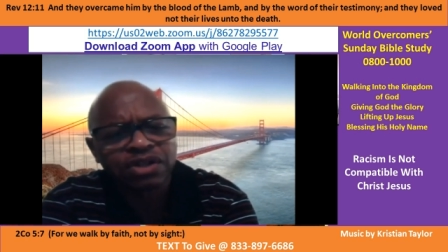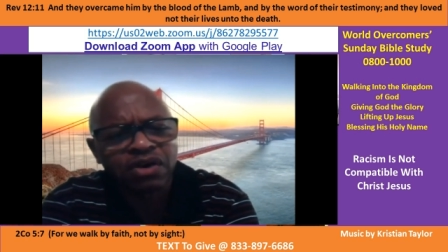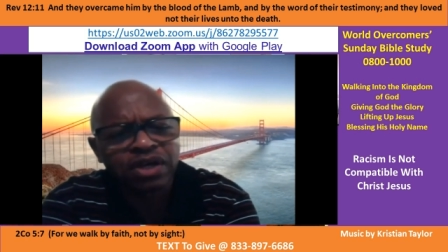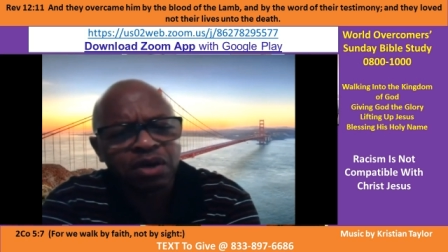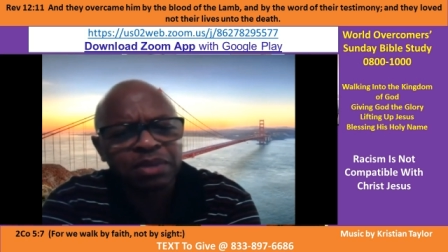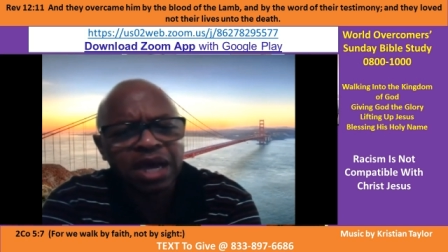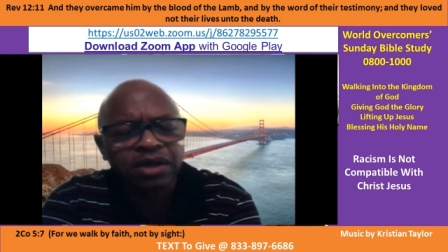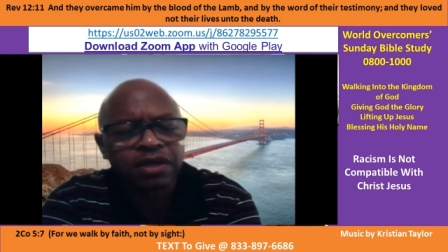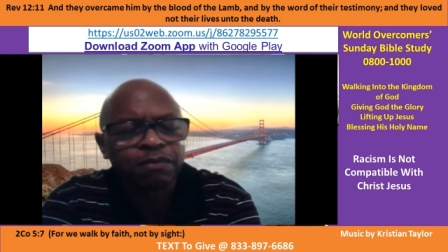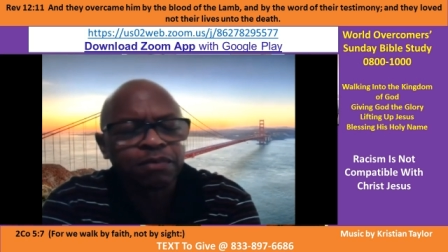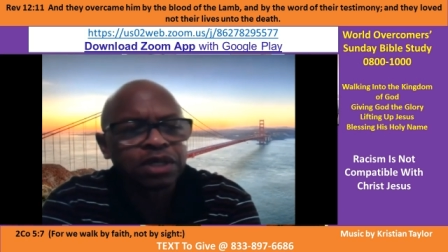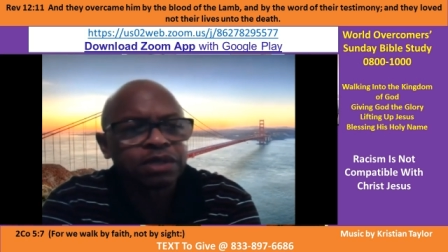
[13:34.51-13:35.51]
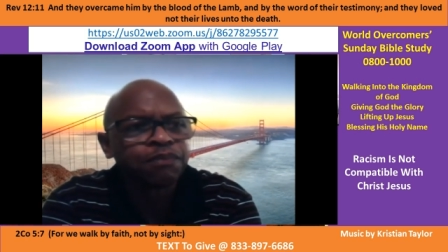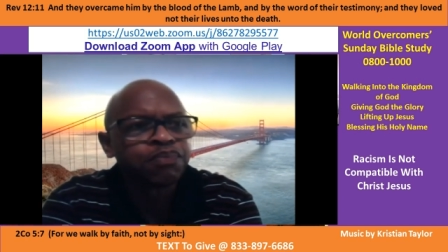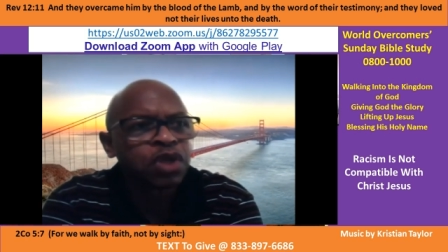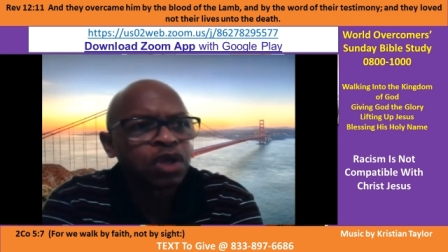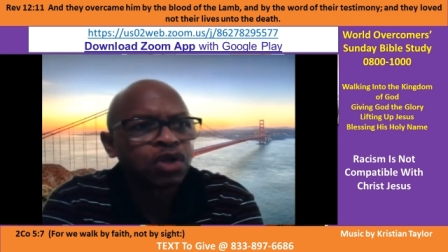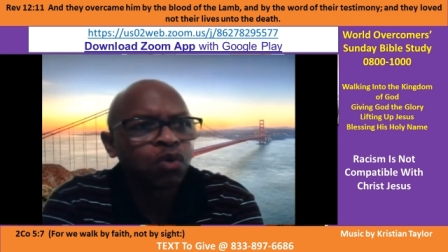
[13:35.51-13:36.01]
Y'all help me out here, but
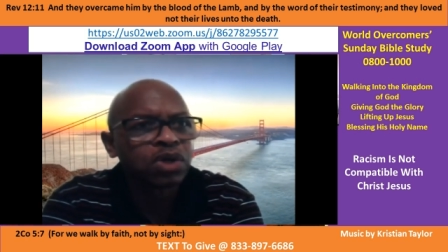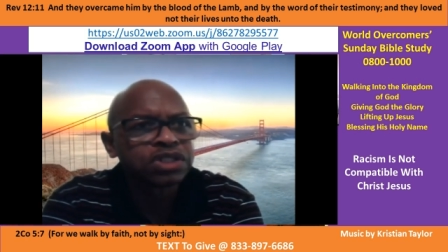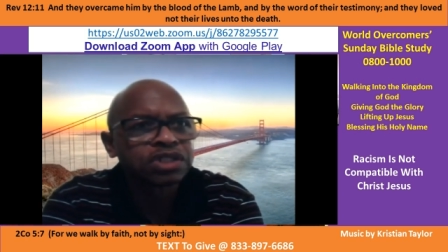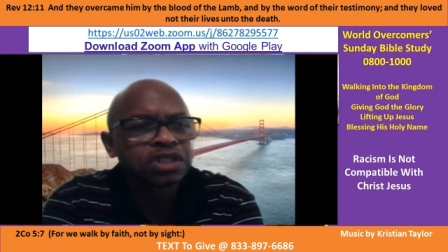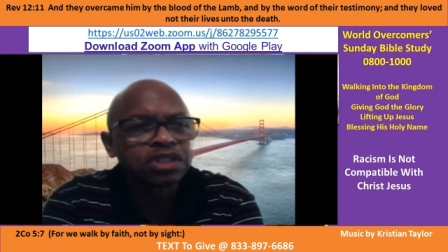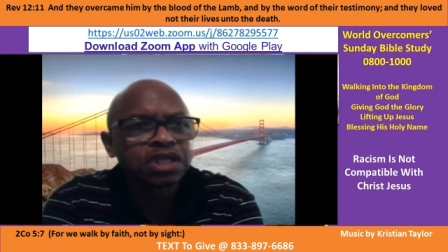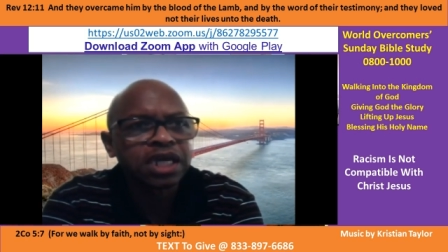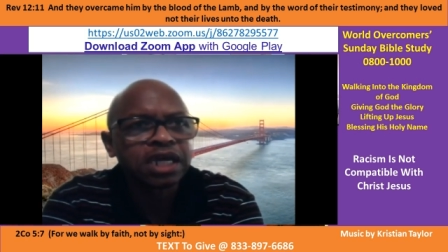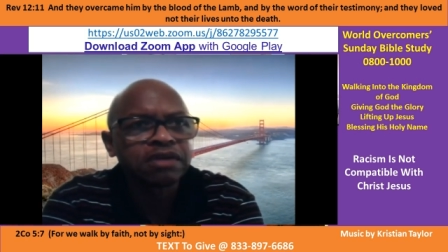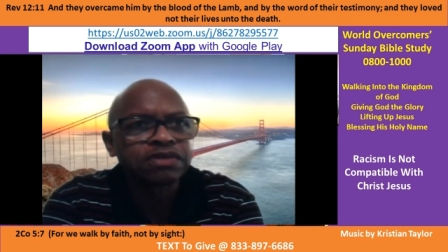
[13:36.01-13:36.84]
you know, once the slaves